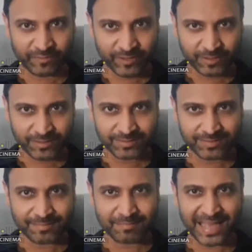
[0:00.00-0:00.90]
However,
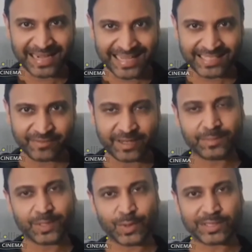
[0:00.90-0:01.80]
my next
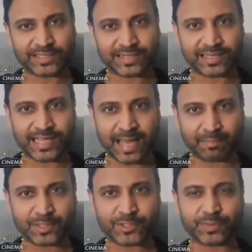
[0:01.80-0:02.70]
film coincidentally
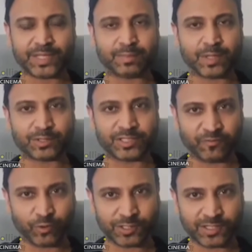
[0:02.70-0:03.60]
happens to be about
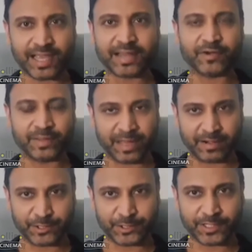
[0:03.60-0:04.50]
divorce and
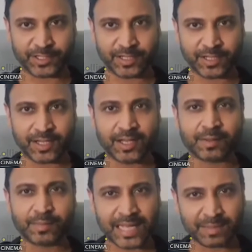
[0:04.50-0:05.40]
remarriage.
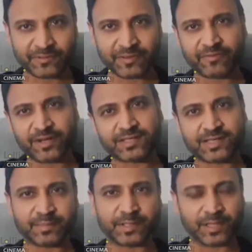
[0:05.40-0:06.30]
Perhaps for the
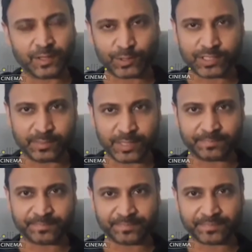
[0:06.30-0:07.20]
first time in Telugu
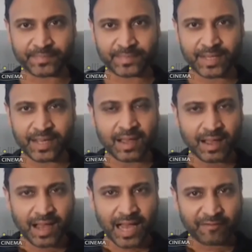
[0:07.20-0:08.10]
cinema.
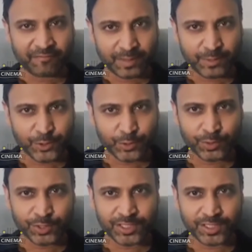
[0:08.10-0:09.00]
Aa film
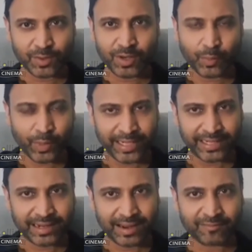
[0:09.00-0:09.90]
shoot nunchi oka
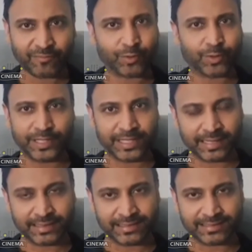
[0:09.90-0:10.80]
wedding card photo
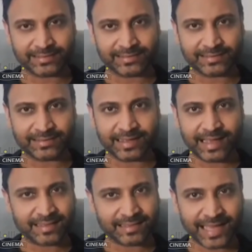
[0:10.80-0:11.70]
leak ayindi,
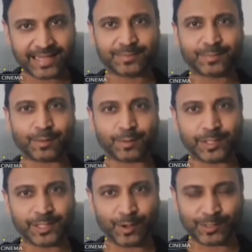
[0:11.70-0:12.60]
and that
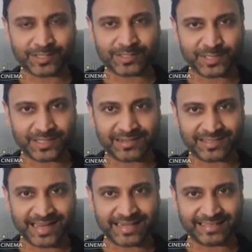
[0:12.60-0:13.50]
probably caused this
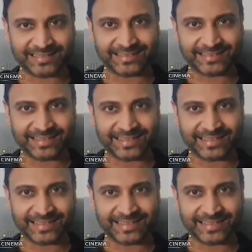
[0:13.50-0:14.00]
misunderstanding.